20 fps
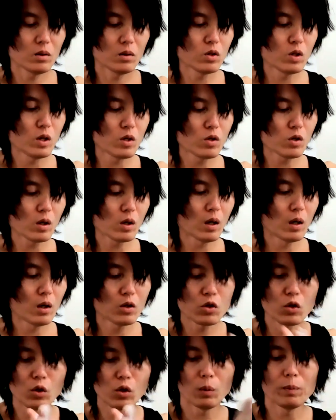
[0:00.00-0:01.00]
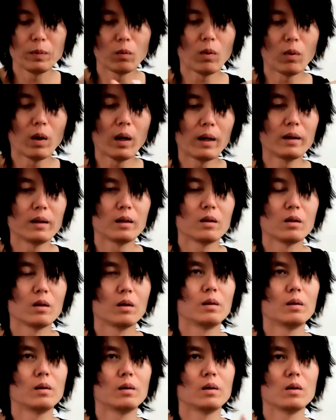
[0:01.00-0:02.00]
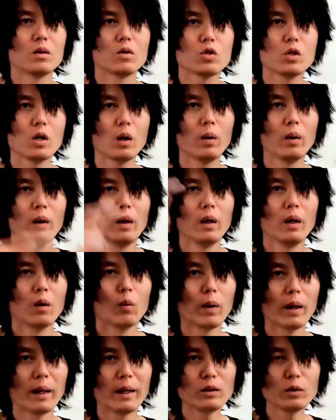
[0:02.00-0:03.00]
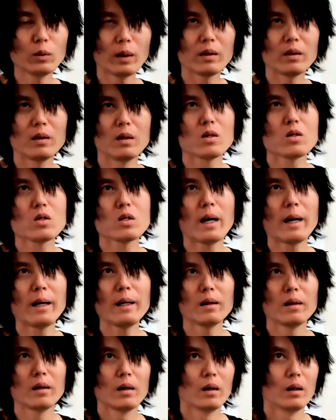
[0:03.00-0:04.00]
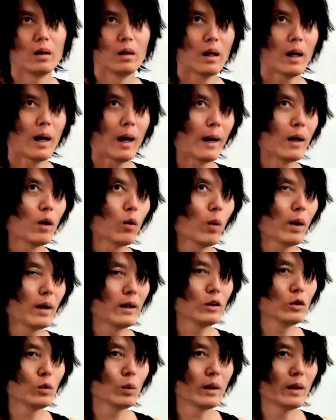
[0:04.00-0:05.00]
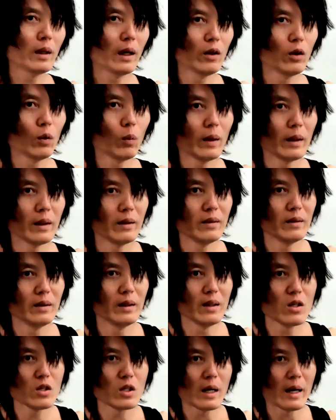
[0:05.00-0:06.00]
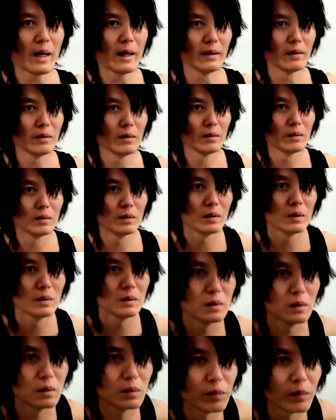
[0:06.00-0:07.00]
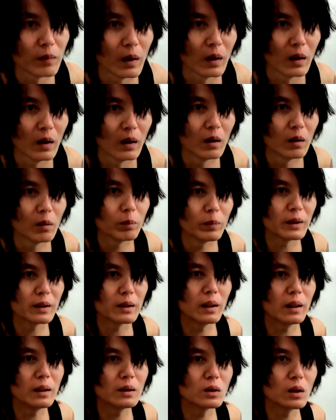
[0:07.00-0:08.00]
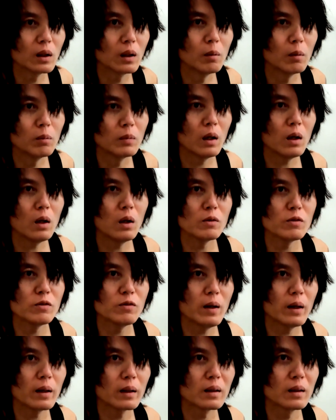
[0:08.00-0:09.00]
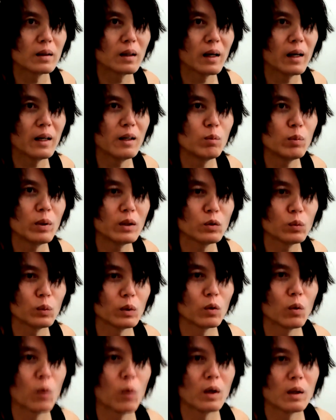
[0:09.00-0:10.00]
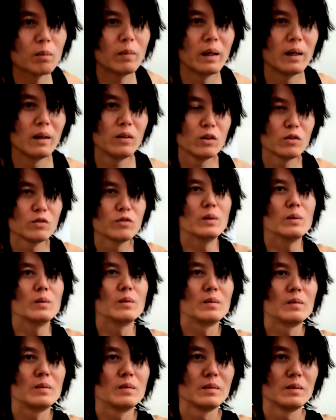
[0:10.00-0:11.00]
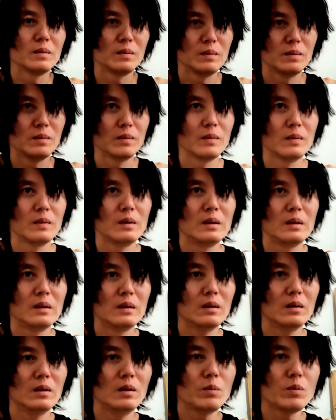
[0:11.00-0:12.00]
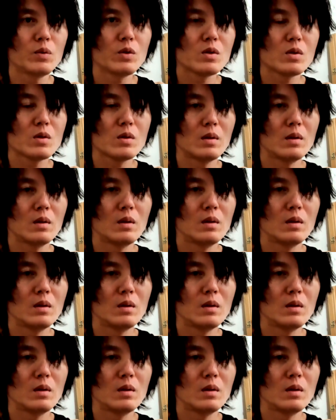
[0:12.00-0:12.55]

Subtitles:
Just soap and water. So when I do on this side, I don't want to do another one on this side because, oh fuck, I didn't press record on my other phone. Oops.